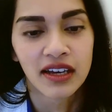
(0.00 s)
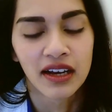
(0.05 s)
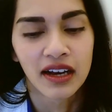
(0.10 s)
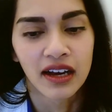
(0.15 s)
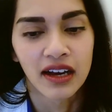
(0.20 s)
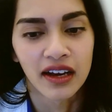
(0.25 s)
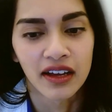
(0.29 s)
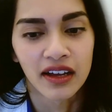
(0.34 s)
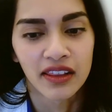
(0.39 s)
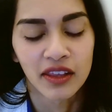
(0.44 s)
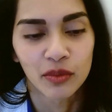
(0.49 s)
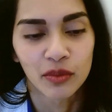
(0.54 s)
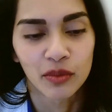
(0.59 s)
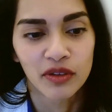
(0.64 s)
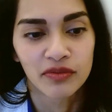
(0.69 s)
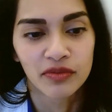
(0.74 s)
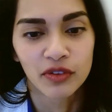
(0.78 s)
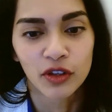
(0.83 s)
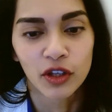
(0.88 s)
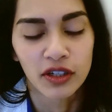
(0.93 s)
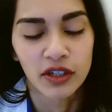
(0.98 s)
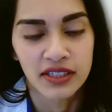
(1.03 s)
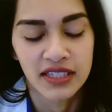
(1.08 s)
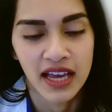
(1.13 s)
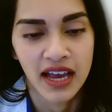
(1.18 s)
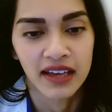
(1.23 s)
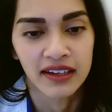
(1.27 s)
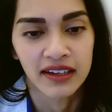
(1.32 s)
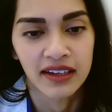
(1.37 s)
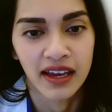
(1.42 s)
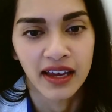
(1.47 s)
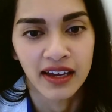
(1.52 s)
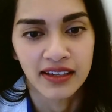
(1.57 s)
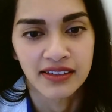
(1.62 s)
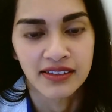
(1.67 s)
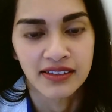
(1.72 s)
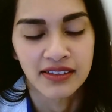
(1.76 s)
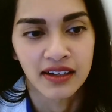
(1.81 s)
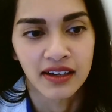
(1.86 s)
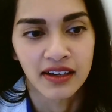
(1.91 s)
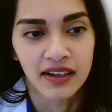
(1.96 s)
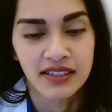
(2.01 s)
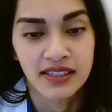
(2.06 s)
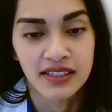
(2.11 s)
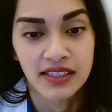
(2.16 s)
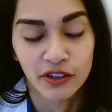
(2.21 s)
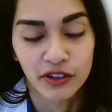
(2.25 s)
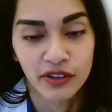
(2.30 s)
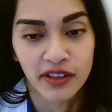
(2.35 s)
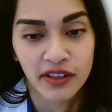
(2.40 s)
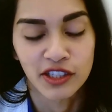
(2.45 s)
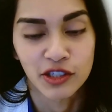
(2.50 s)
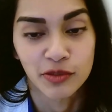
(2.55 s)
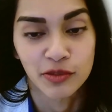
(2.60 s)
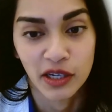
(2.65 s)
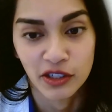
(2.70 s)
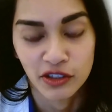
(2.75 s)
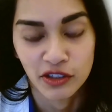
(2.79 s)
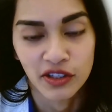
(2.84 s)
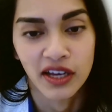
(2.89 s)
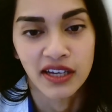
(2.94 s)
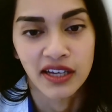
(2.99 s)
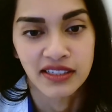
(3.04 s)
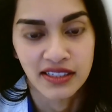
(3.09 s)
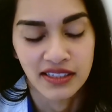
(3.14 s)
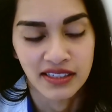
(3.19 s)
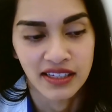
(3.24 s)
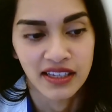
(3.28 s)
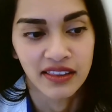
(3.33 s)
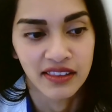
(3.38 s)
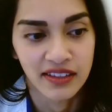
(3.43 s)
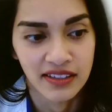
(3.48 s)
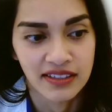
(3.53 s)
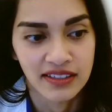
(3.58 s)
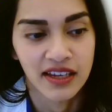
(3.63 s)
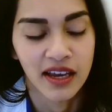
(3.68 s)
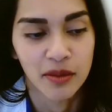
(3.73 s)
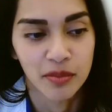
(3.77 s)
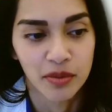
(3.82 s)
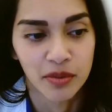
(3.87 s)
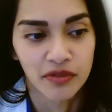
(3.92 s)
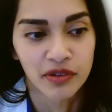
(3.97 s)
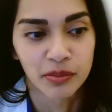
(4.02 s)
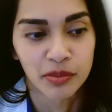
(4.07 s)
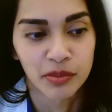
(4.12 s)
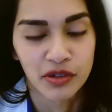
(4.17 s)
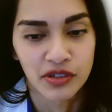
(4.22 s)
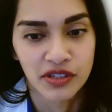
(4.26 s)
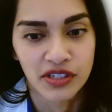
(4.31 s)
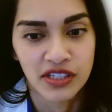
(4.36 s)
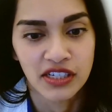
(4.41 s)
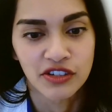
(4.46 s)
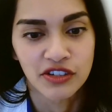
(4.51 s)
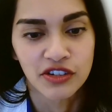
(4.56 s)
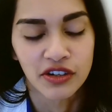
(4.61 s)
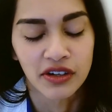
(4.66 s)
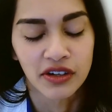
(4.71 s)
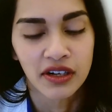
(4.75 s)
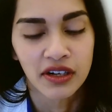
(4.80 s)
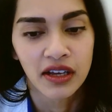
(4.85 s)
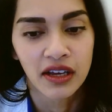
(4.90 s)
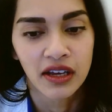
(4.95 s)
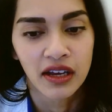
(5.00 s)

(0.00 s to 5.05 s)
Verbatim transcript: uh, that we've looked at as a center that specializes in this type of a procedure.